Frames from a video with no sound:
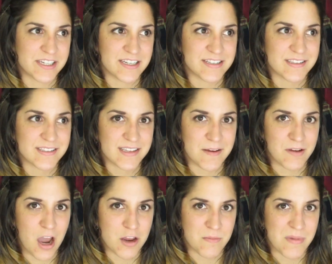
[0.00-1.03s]
every day
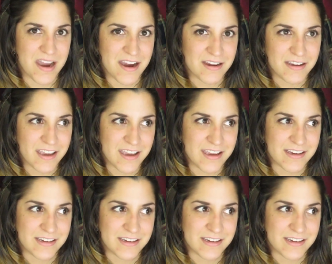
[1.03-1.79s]
since I've gotten back,